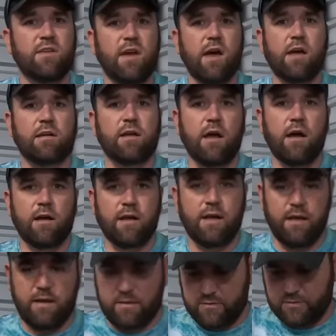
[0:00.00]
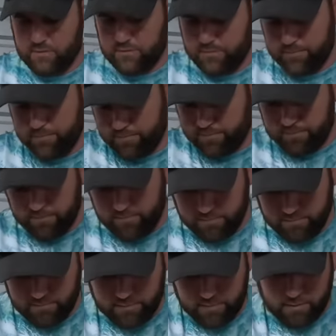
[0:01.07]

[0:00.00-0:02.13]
Nana case. Well, it's.